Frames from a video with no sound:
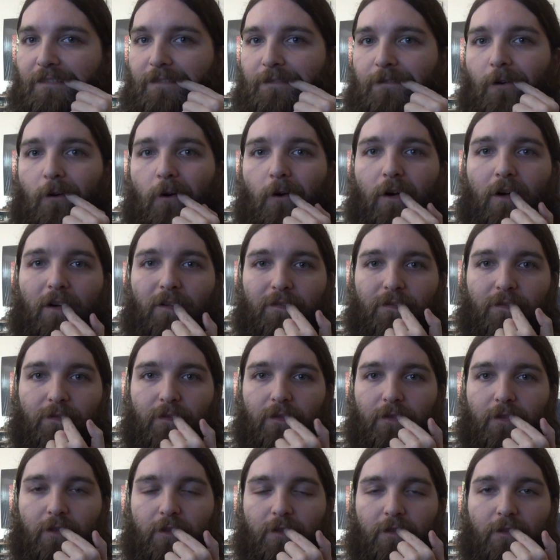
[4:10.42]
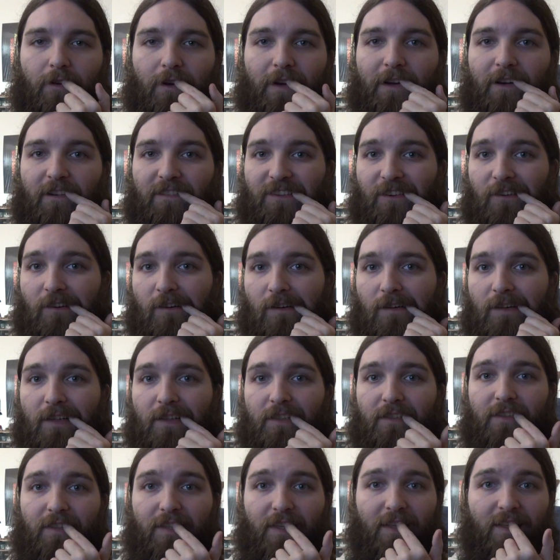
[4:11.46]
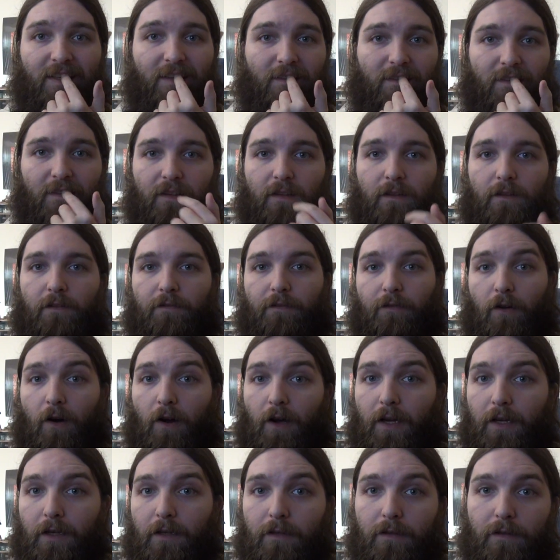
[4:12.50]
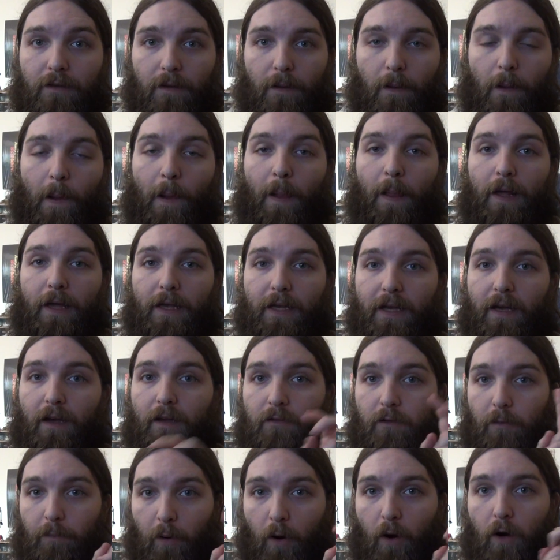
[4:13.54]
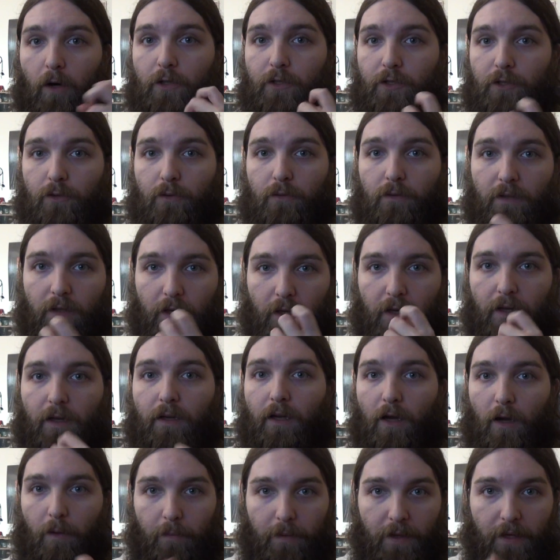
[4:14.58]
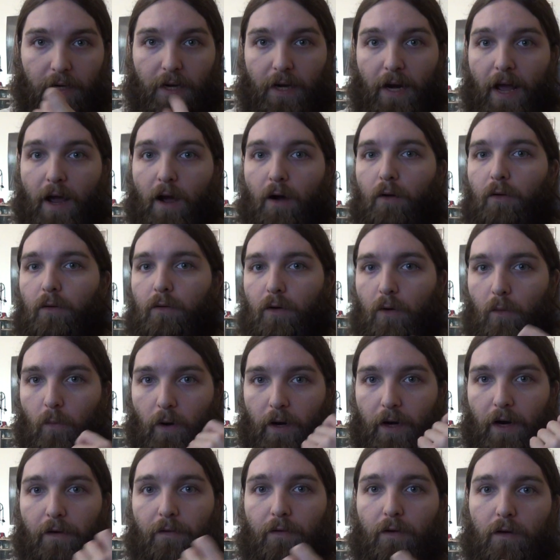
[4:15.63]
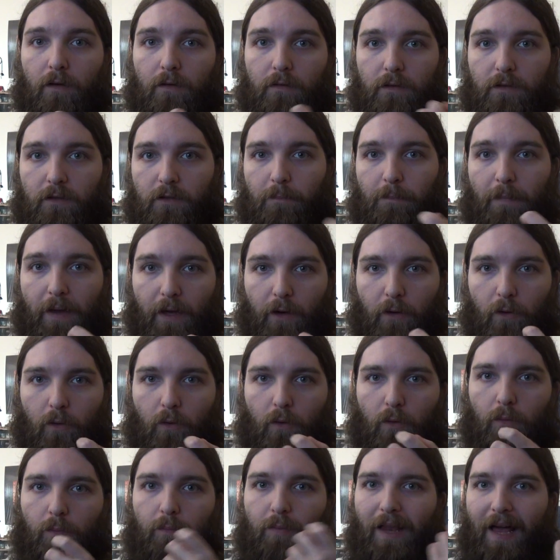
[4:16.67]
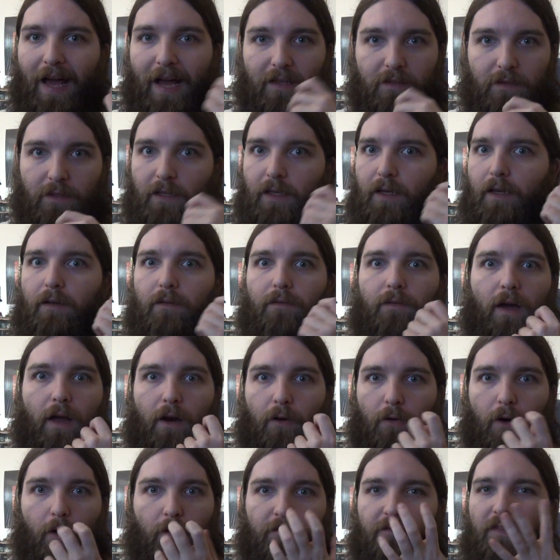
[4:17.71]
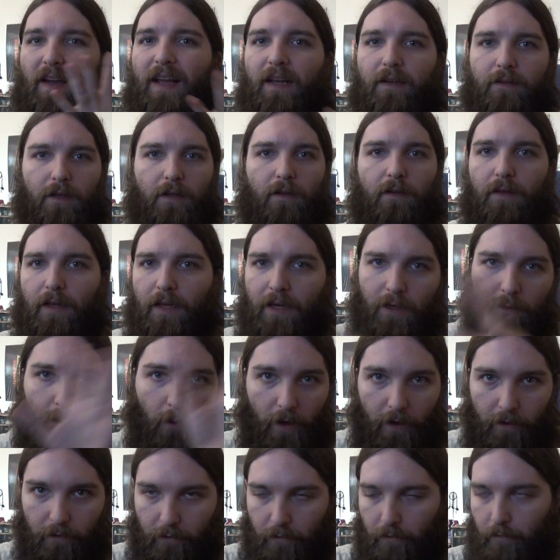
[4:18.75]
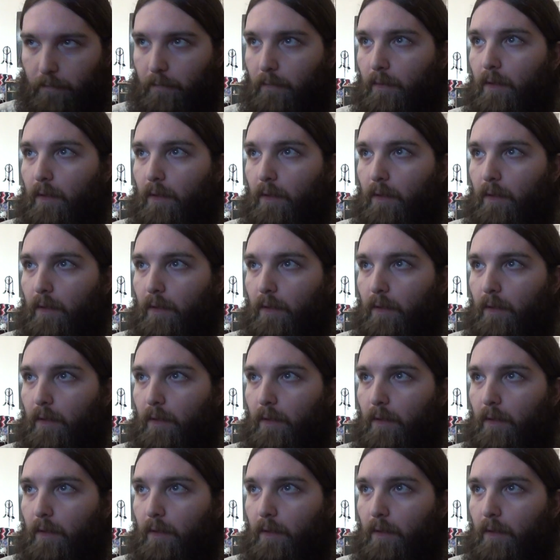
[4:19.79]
four three or four of these teeth in the front. He has a partial that can come in and out or whatever. It's metal, plastic, I don't know, fake teeth. Anyways,